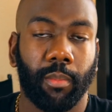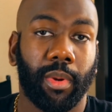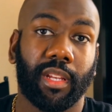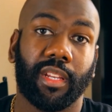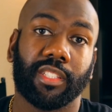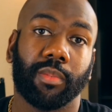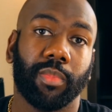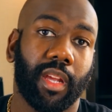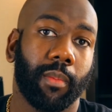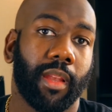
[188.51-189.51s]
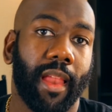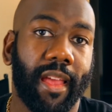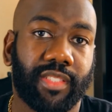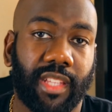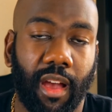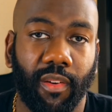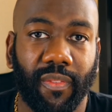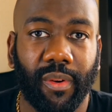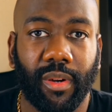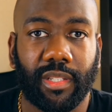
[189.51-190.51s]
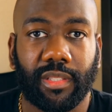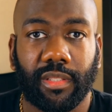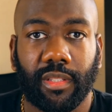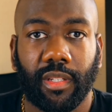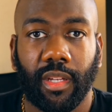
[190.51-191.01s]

but it doesn't become a lifestyle for us.